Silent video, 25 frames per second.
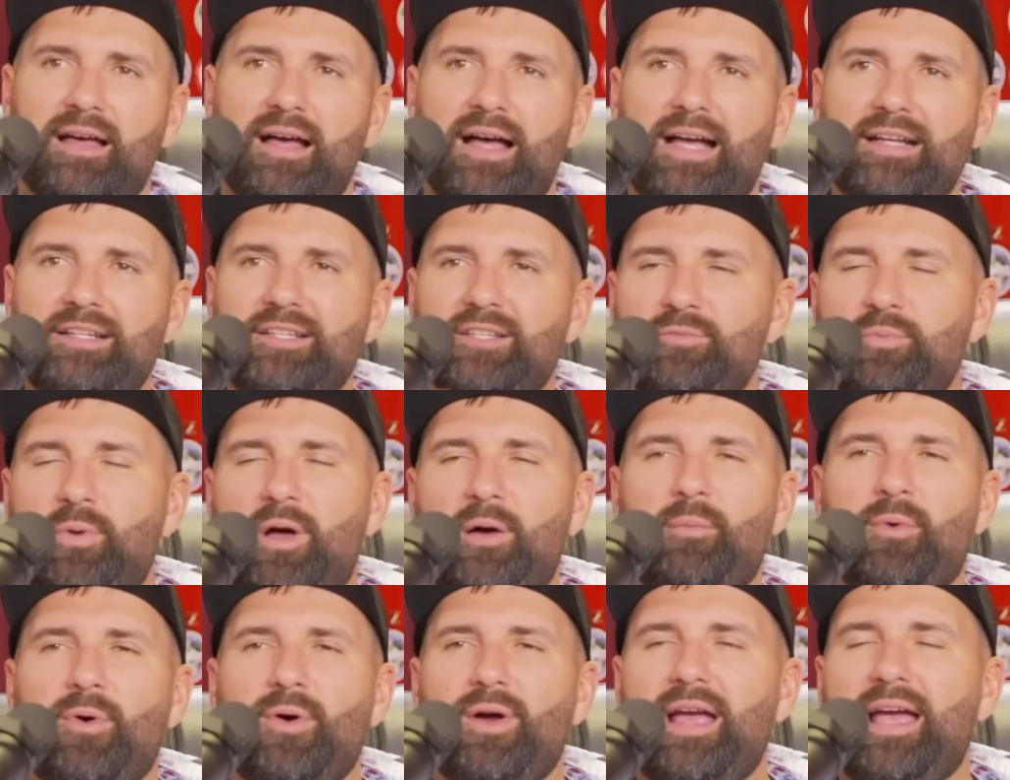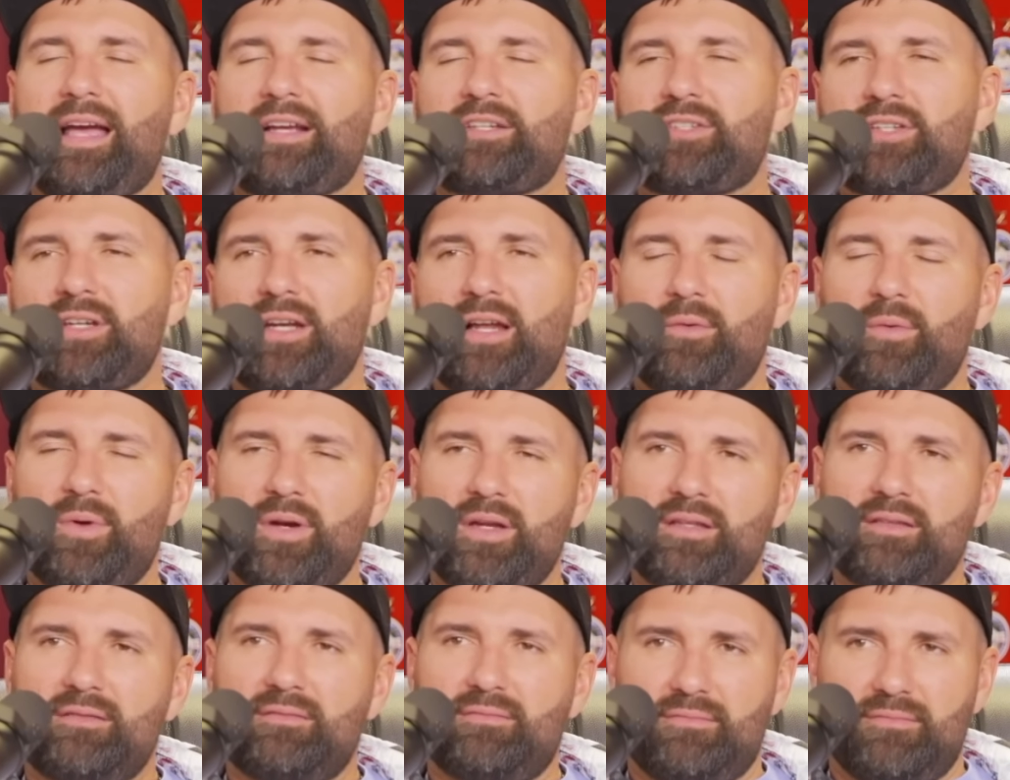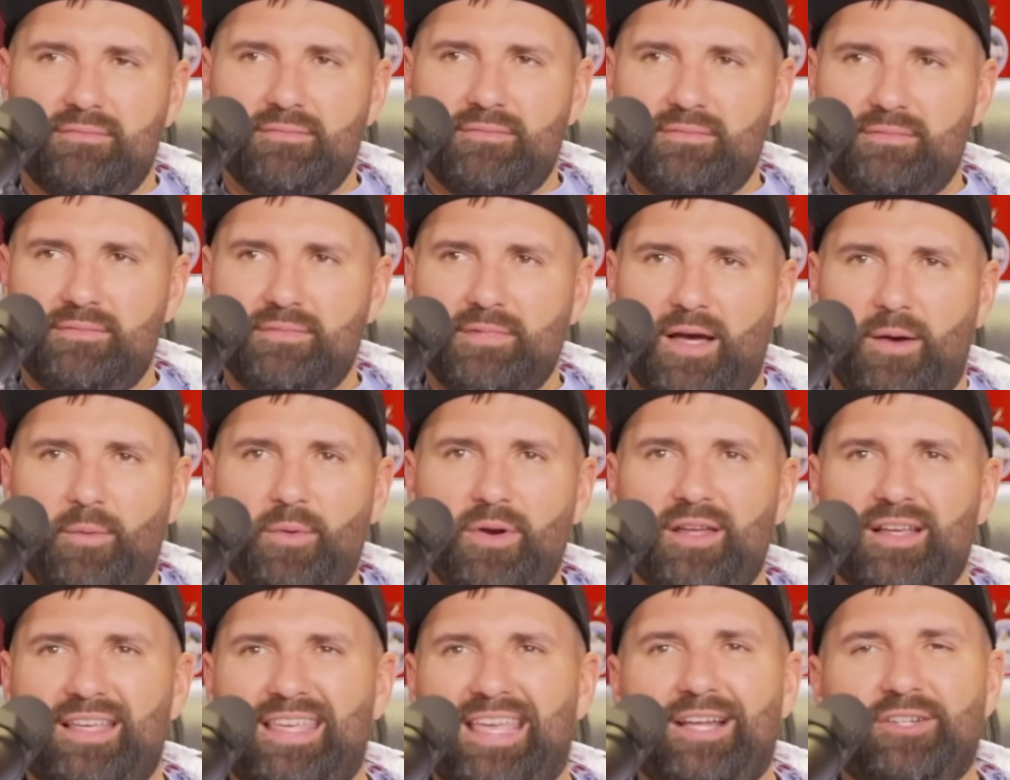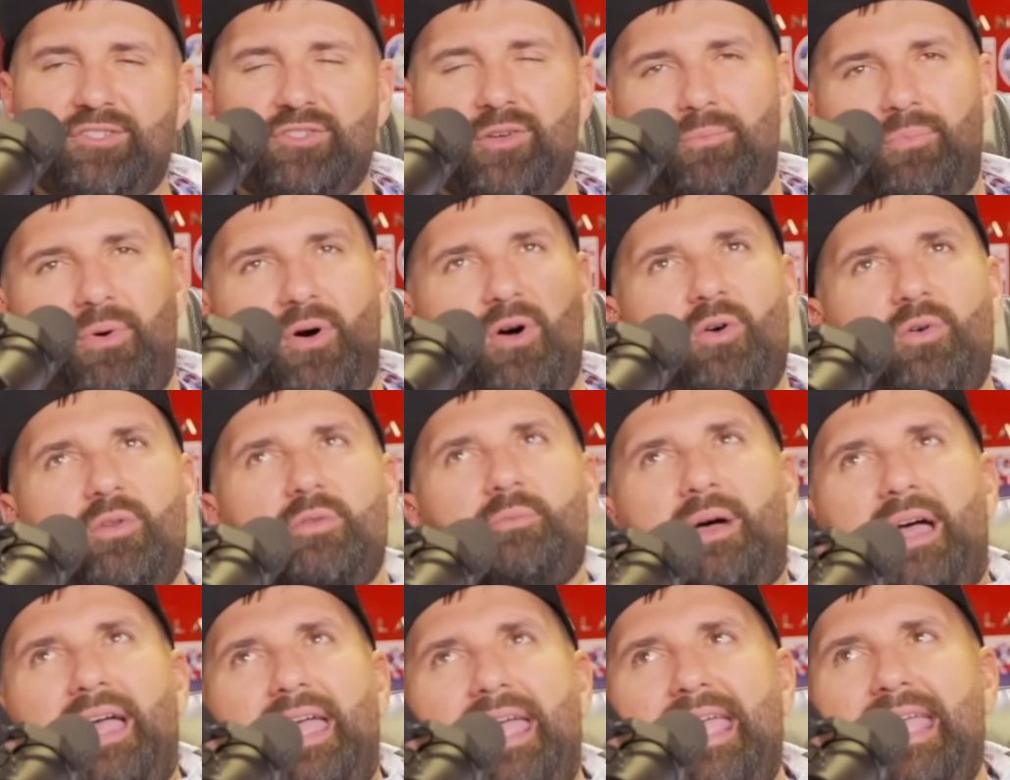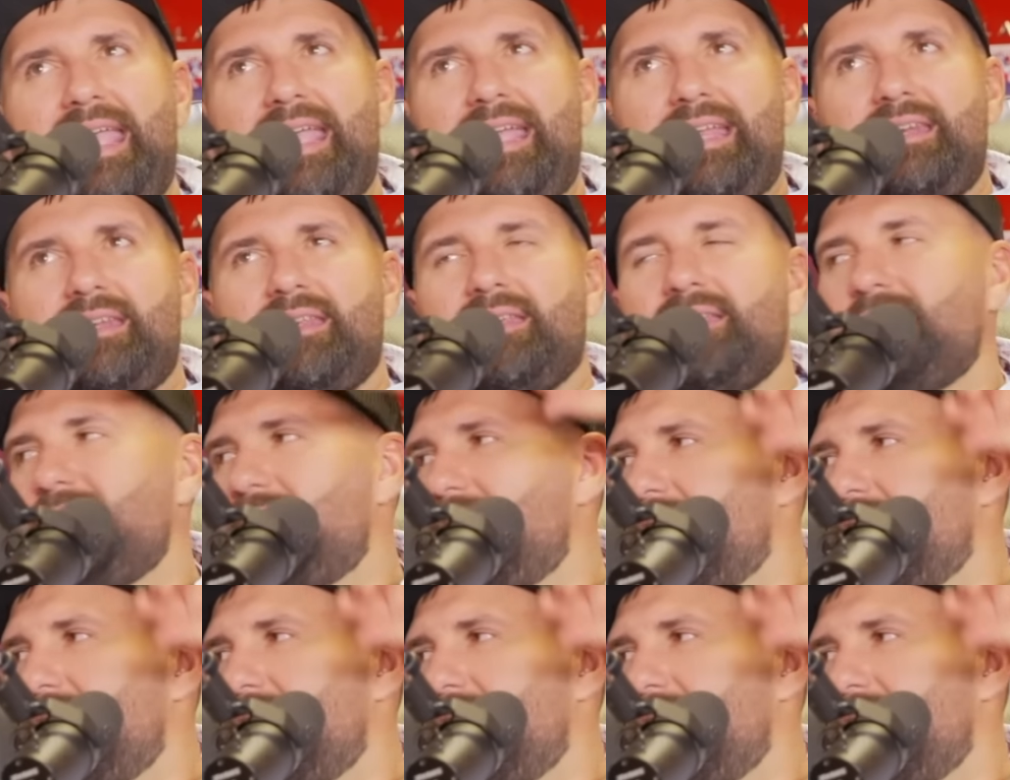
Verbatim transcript: I just want more action. I want to, I want to catch a ball with my hand,